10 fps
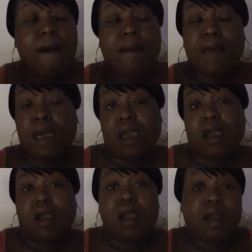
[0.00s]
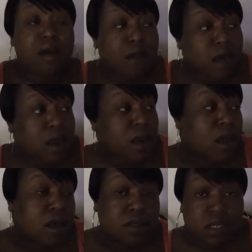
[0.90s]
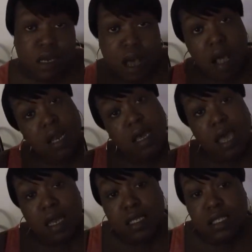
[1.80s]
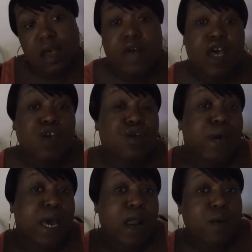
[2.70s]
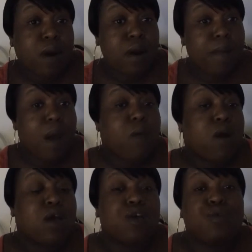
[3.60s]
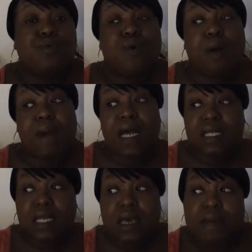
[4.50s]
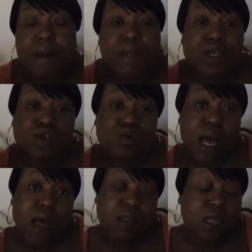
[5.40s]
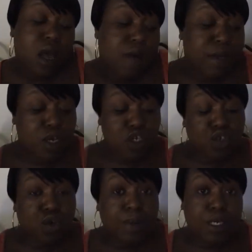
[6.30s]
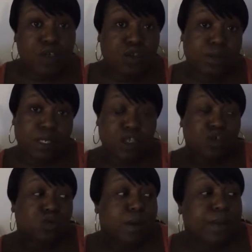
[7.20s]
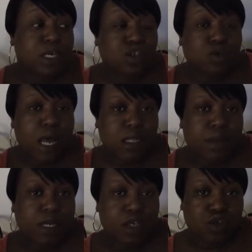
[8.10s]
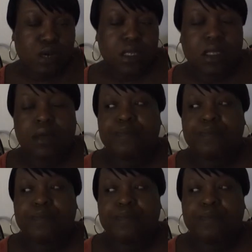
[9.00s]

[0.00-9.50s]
getting her hair done, nails done, all that kind of stuff. You ain't gotta worry about working. You on my team. I'm gonna get you out there. I'm gonna get you out there. I'm gonna get you out there.